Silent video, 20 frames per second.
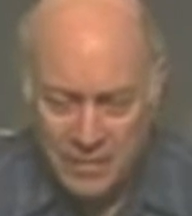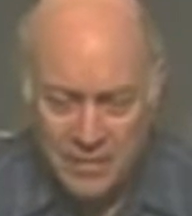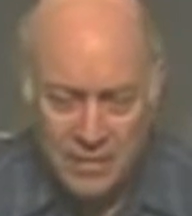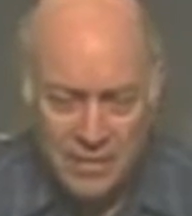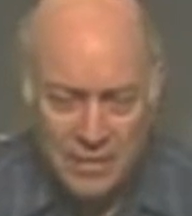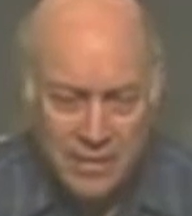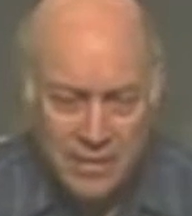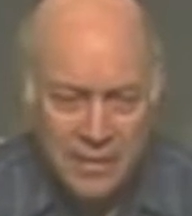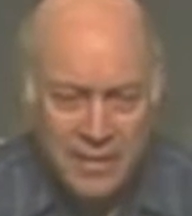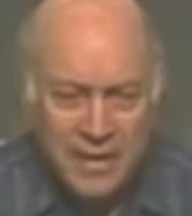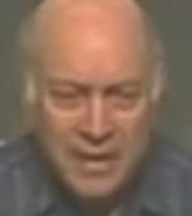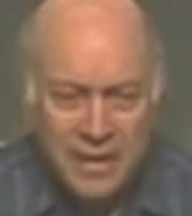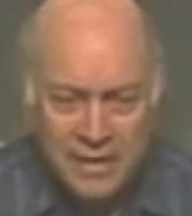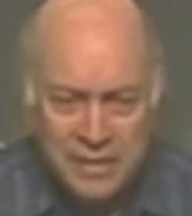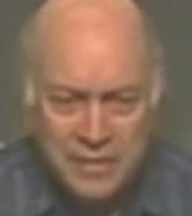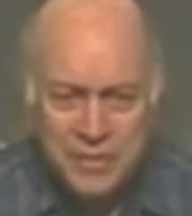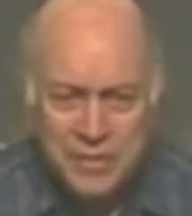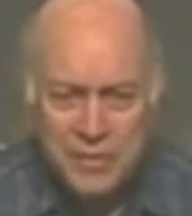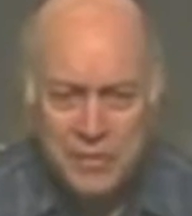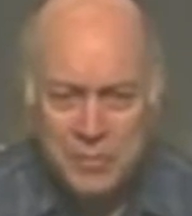It can't
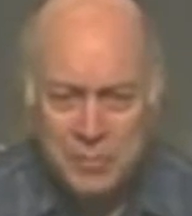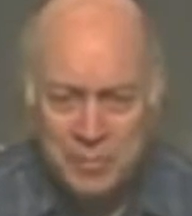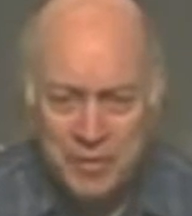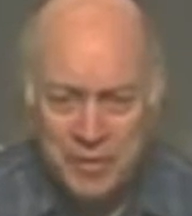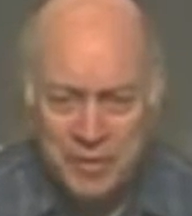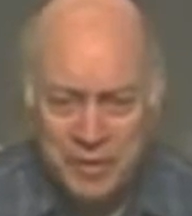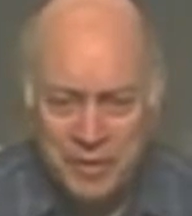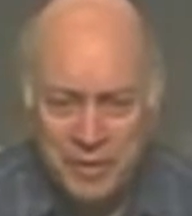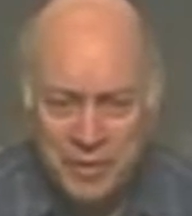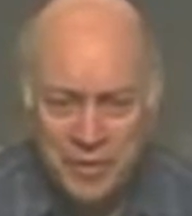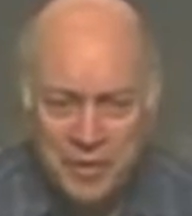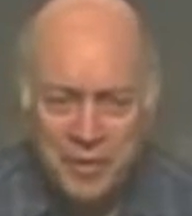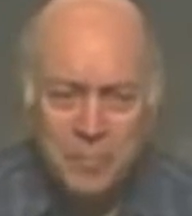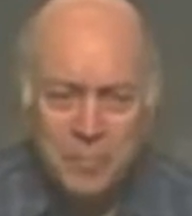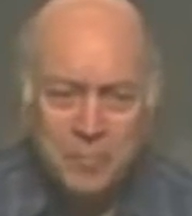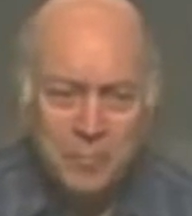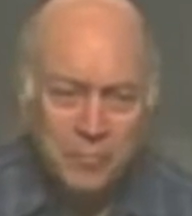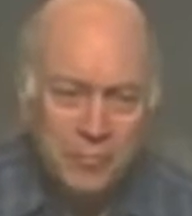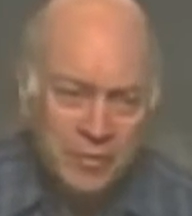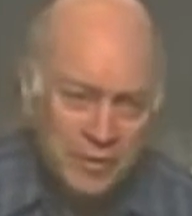just be
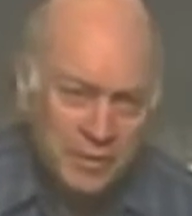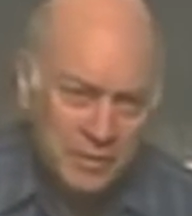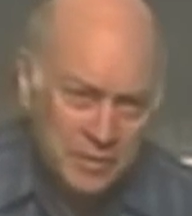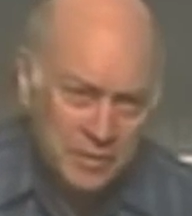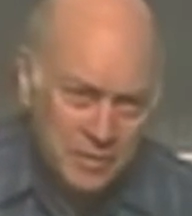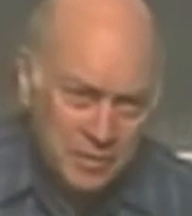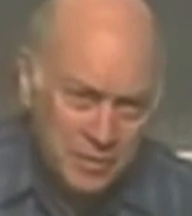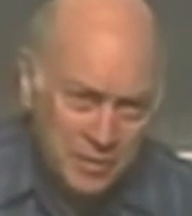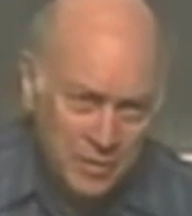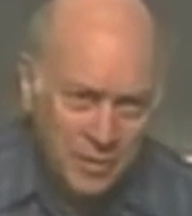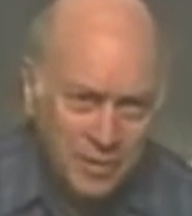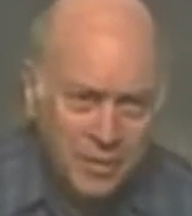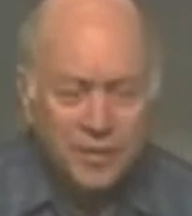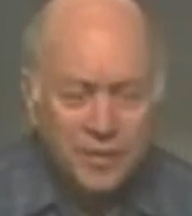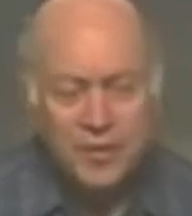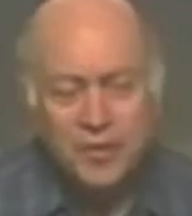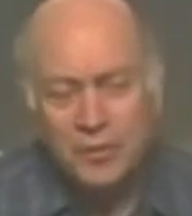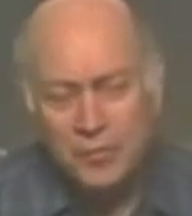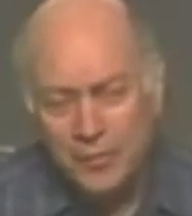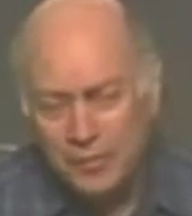print
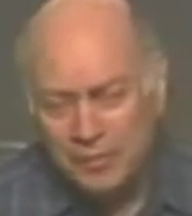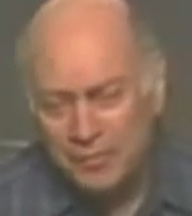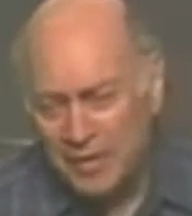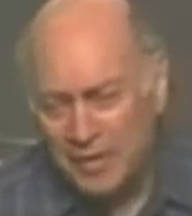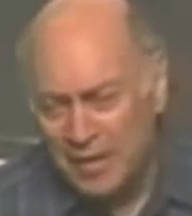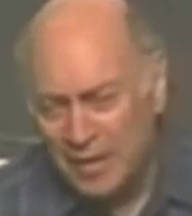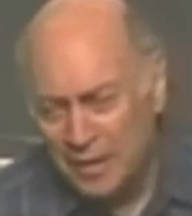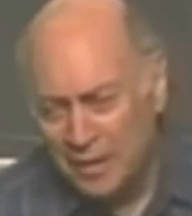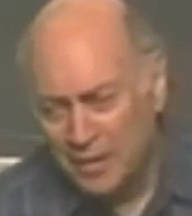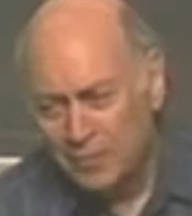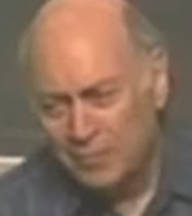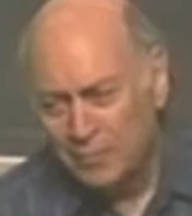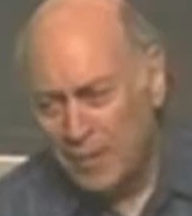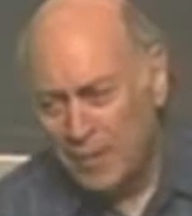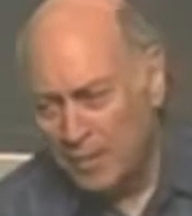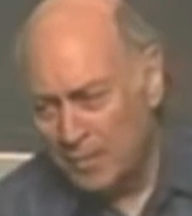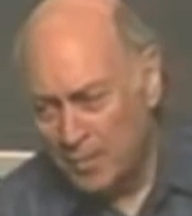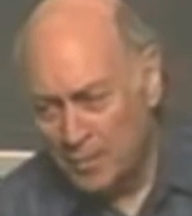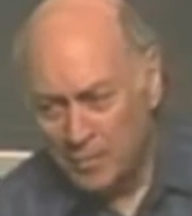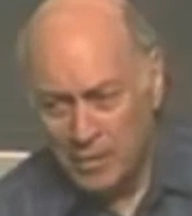qeval of blah,
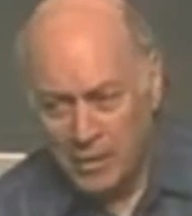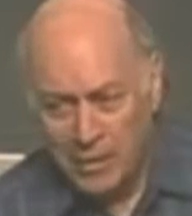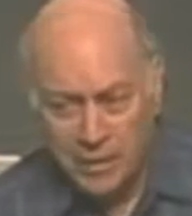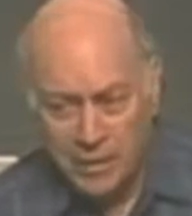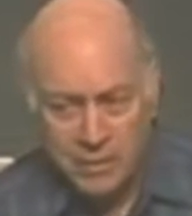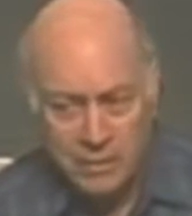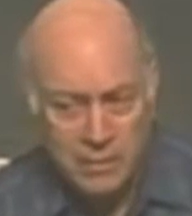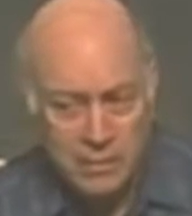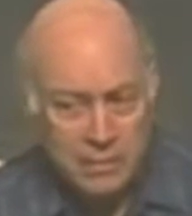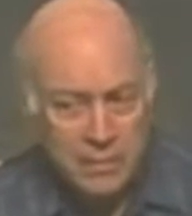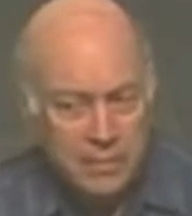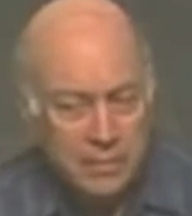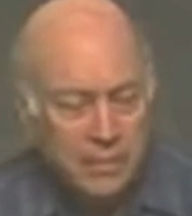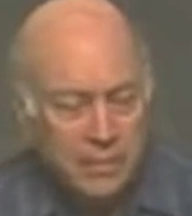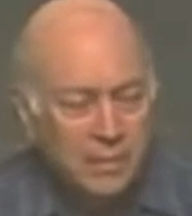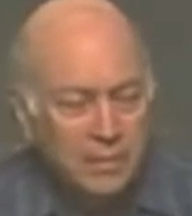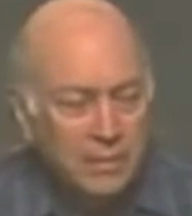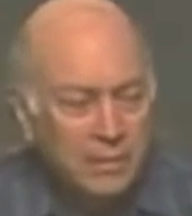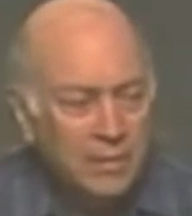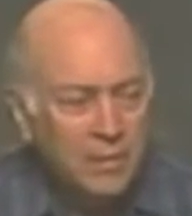blah, blah,
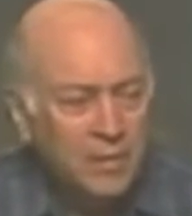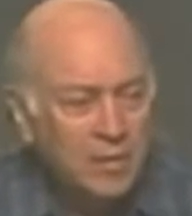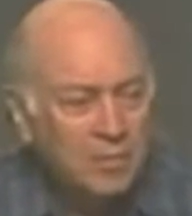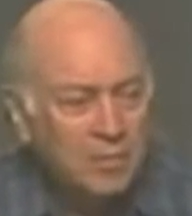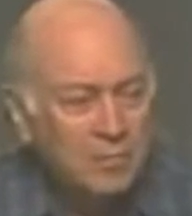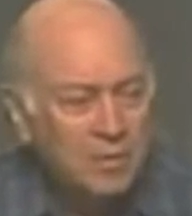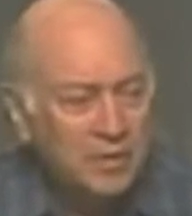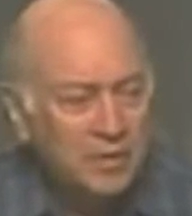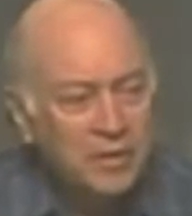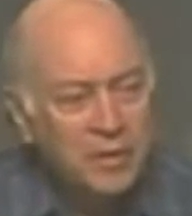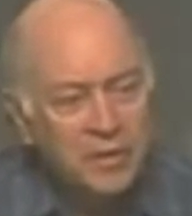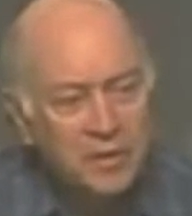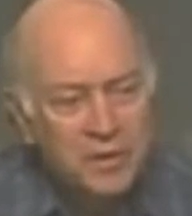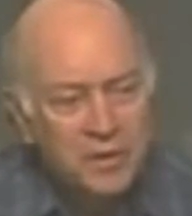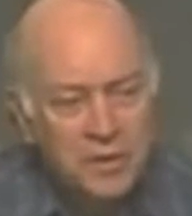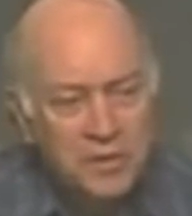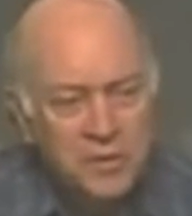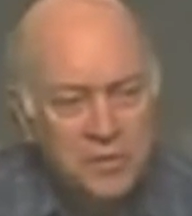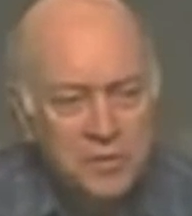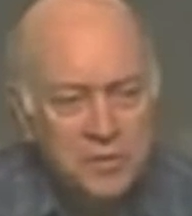
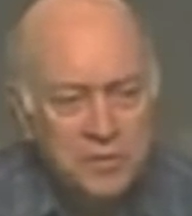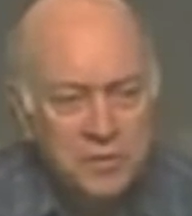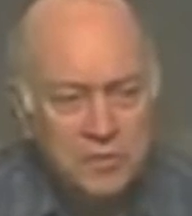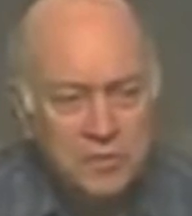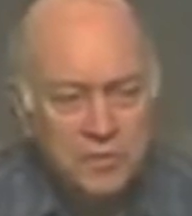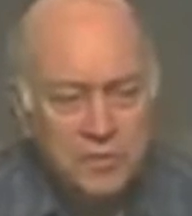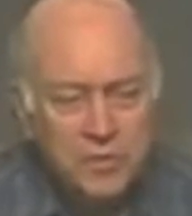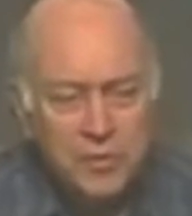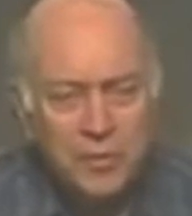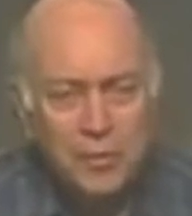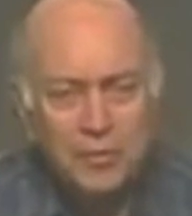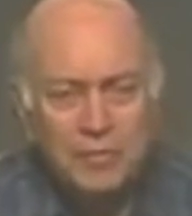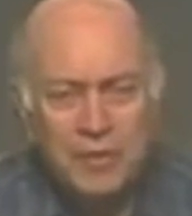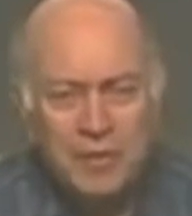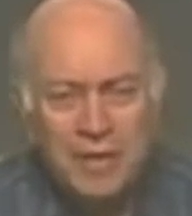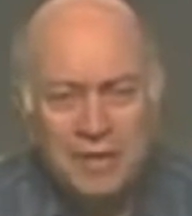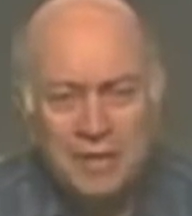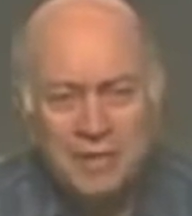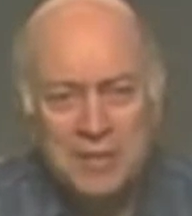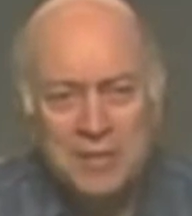because
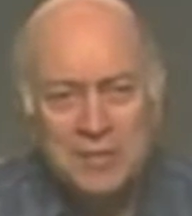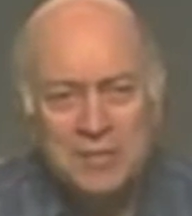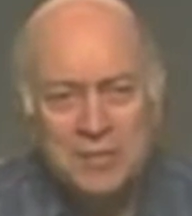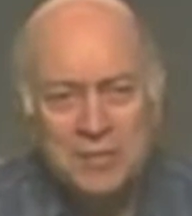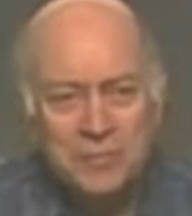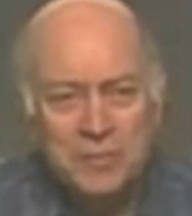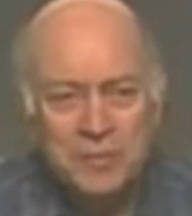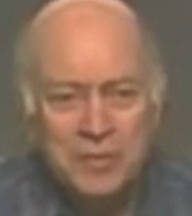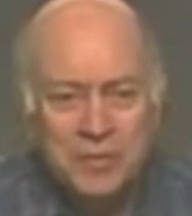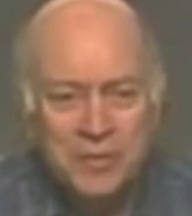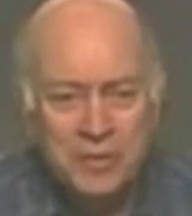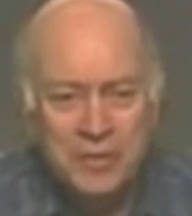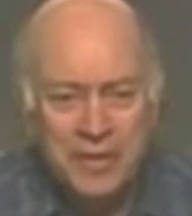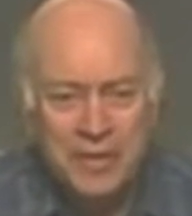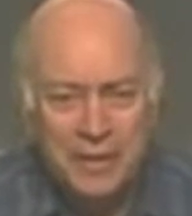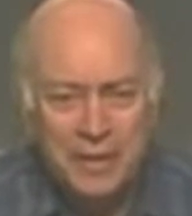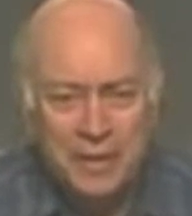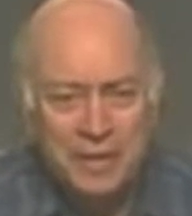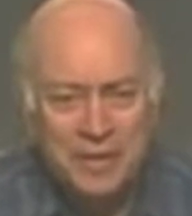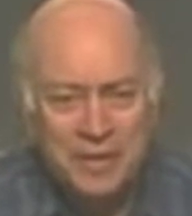qeval doesn't return
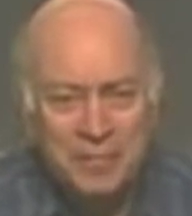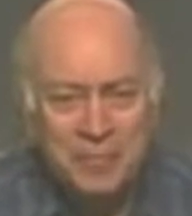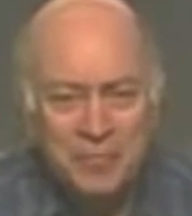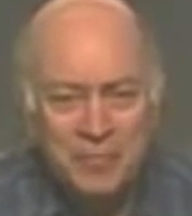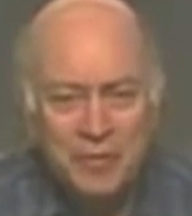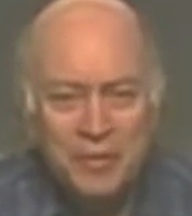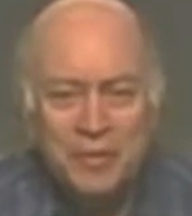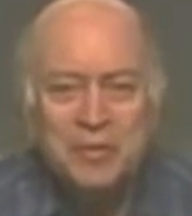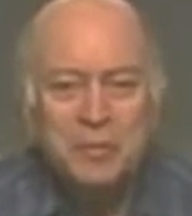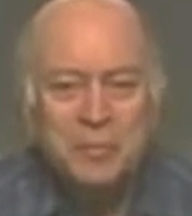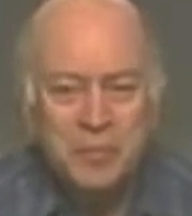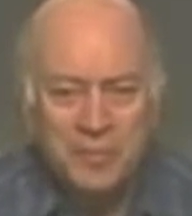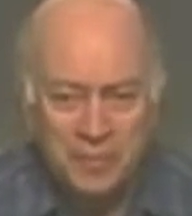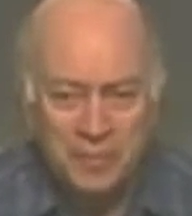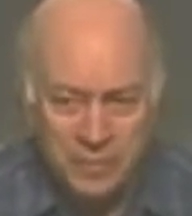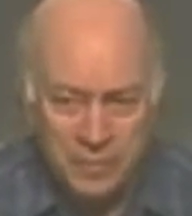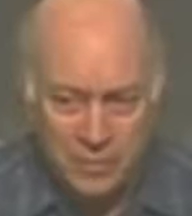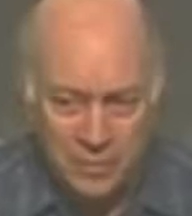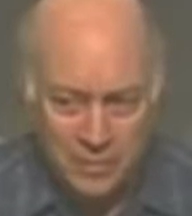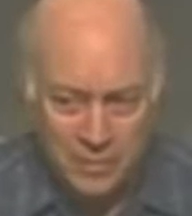anything printable.
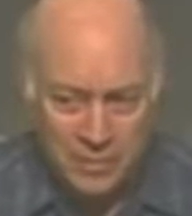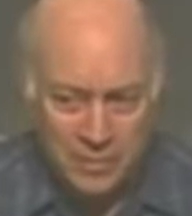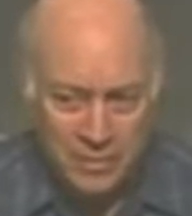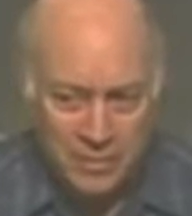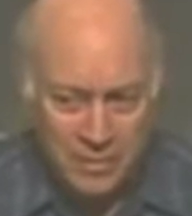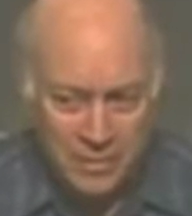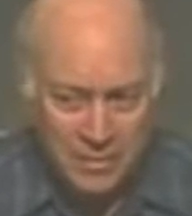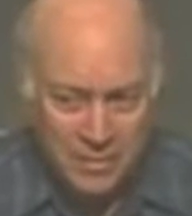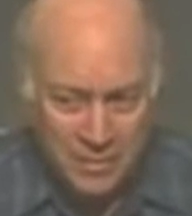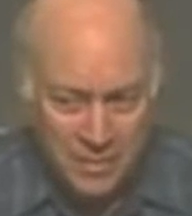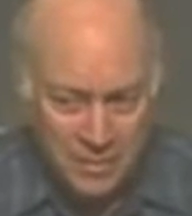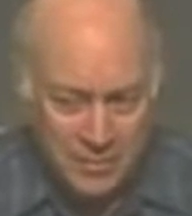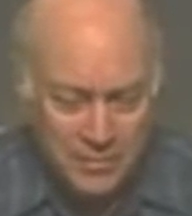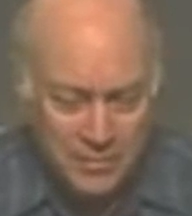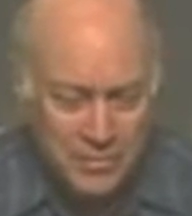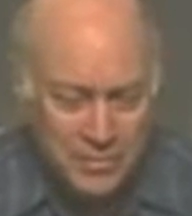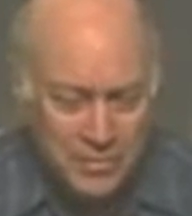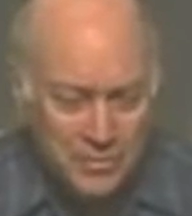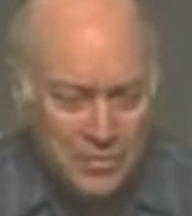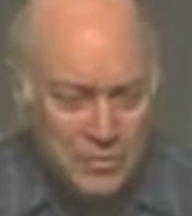It
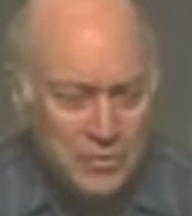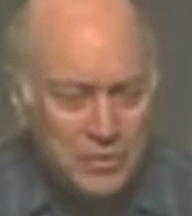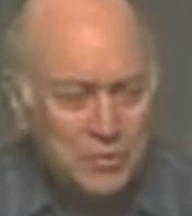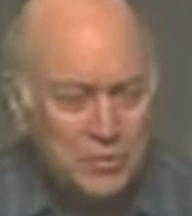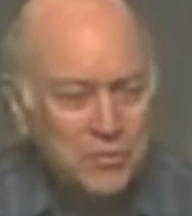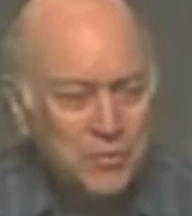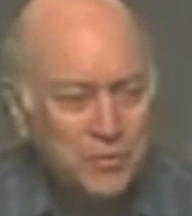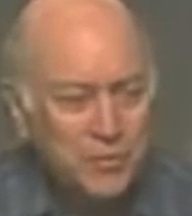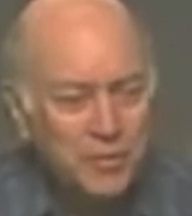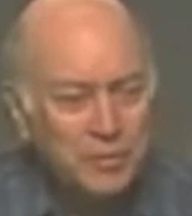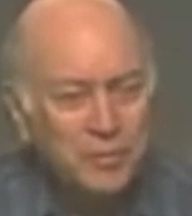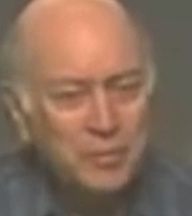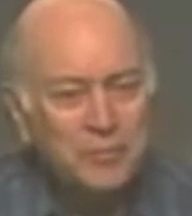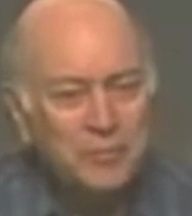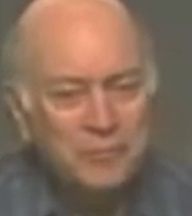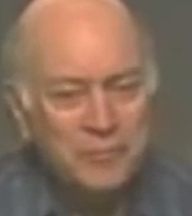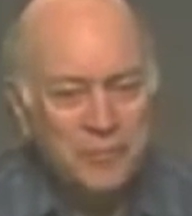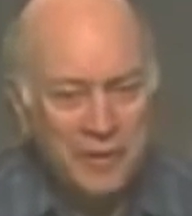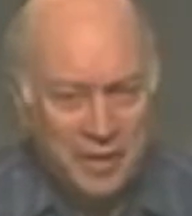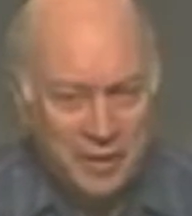returns a stream of
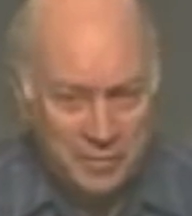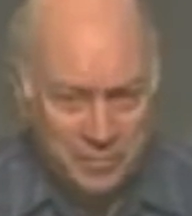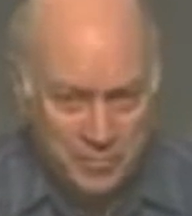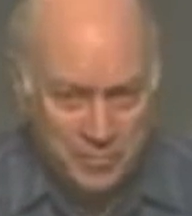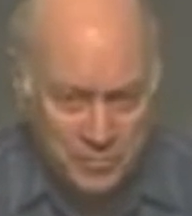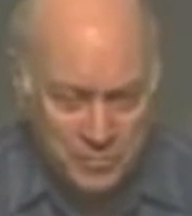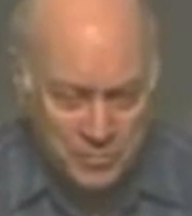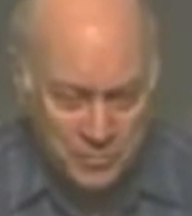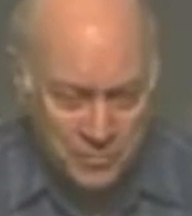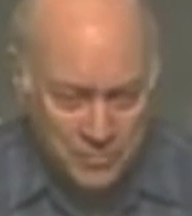frames.